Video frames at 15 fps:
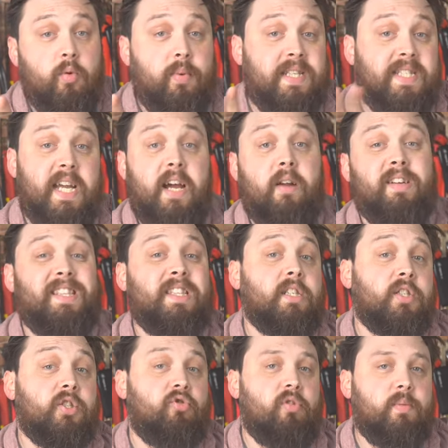will be down in the
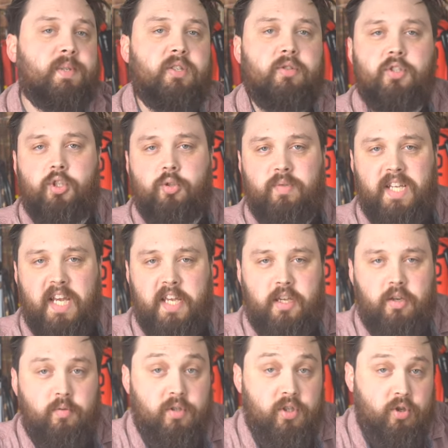description to take
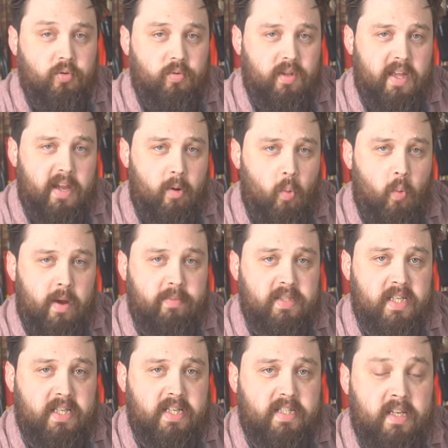you to their
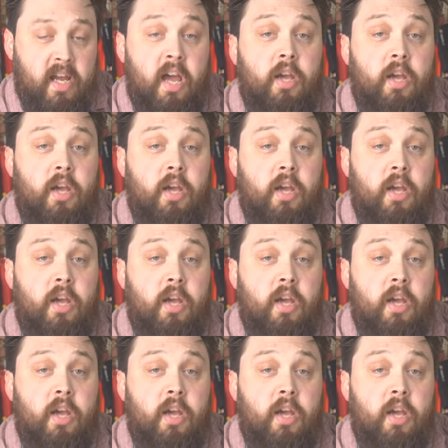website.